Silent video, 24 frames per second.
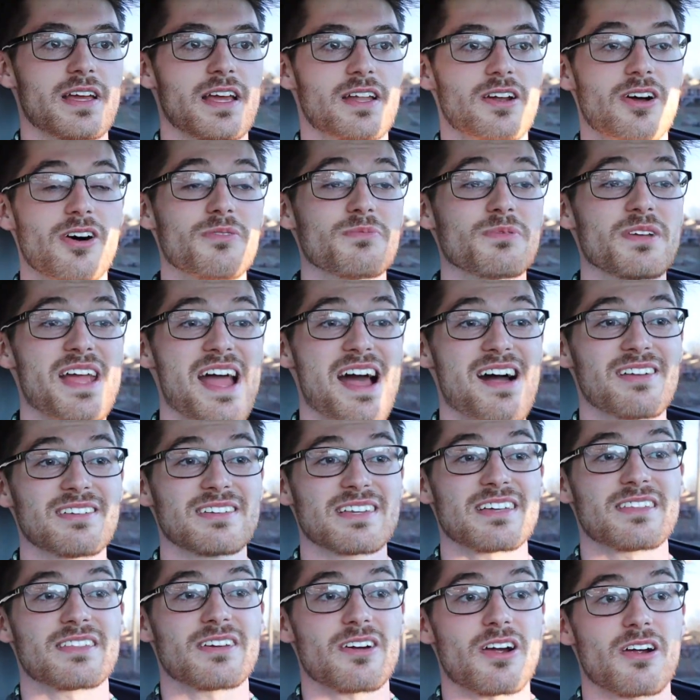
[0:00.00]
In all
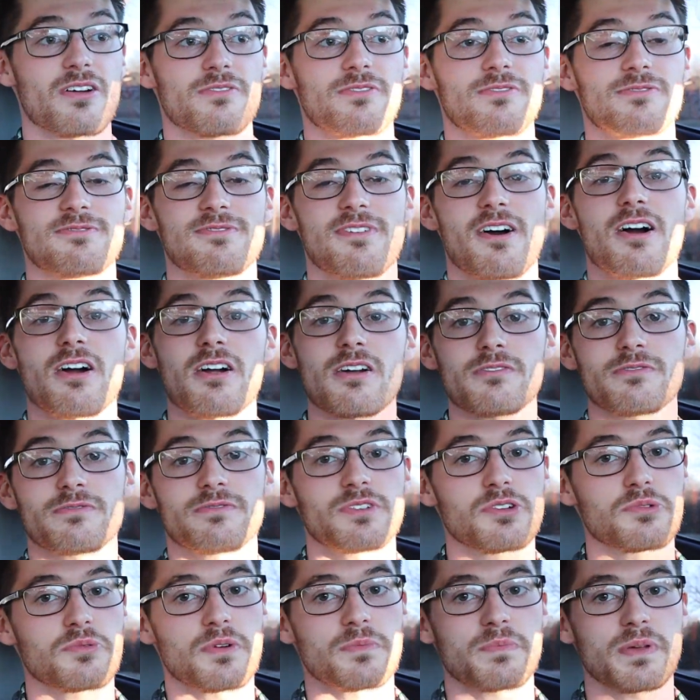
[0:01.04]
reality, there are far
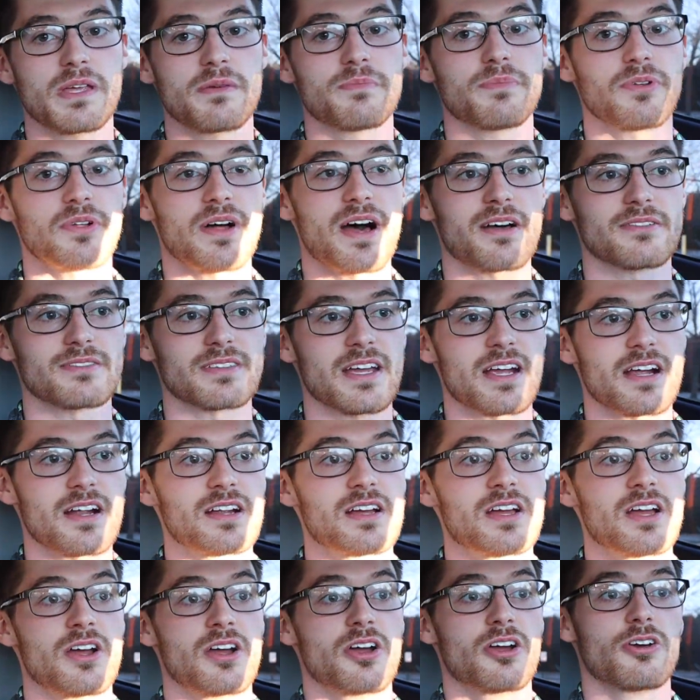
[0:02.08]
fewer people out there
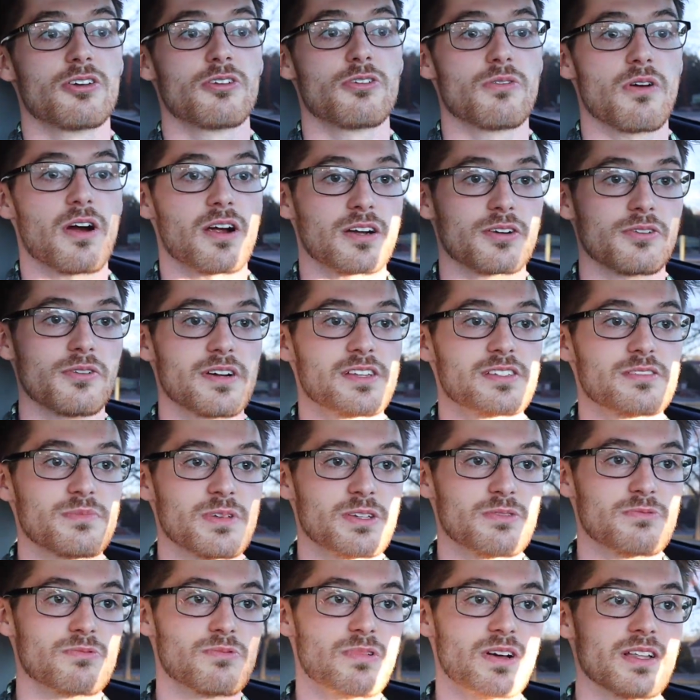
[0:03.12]
who who are going to
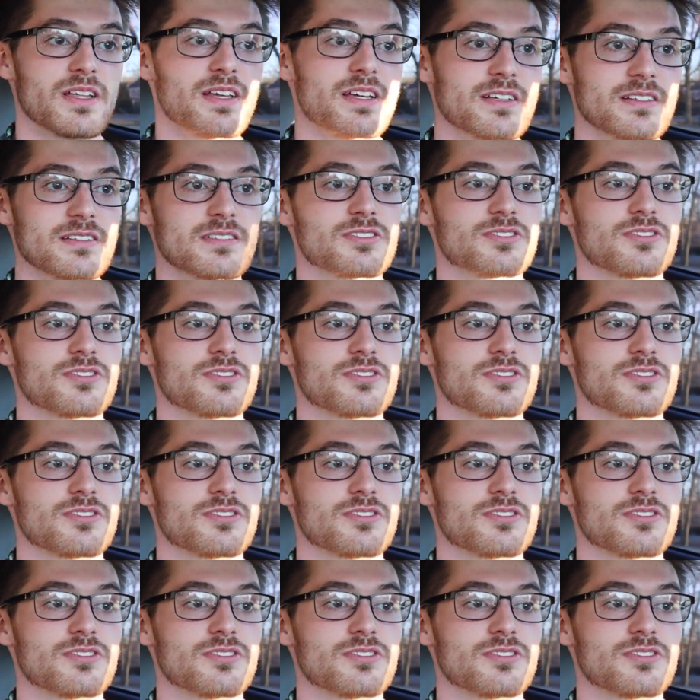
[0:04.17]
be willing